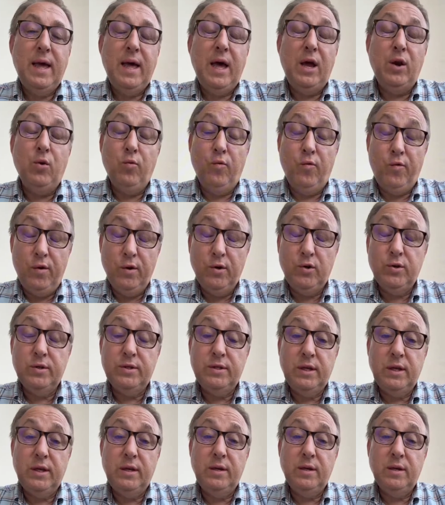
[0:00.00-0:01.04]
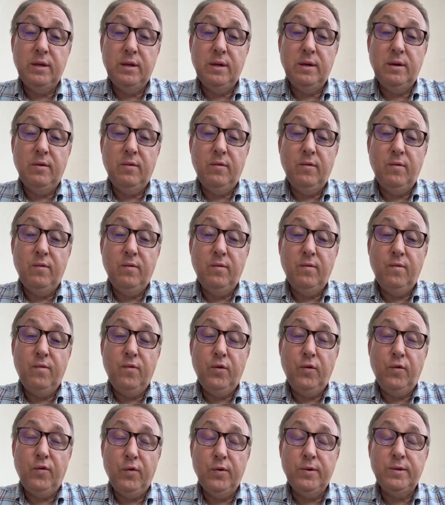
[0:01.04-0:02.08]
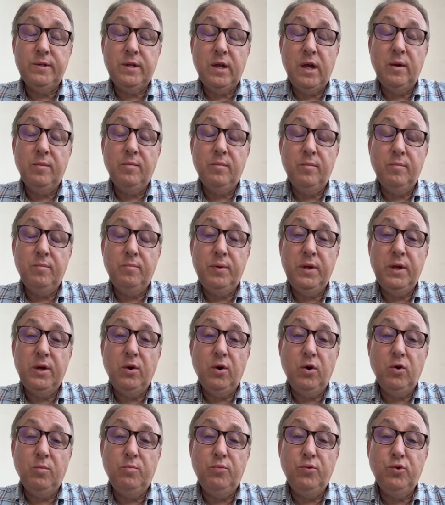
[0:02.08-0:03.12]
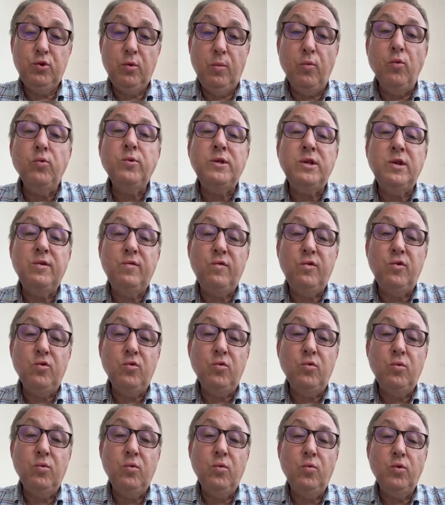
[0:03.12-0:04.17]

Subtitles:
And very interesting, for the first time, Peacock put a multi-view,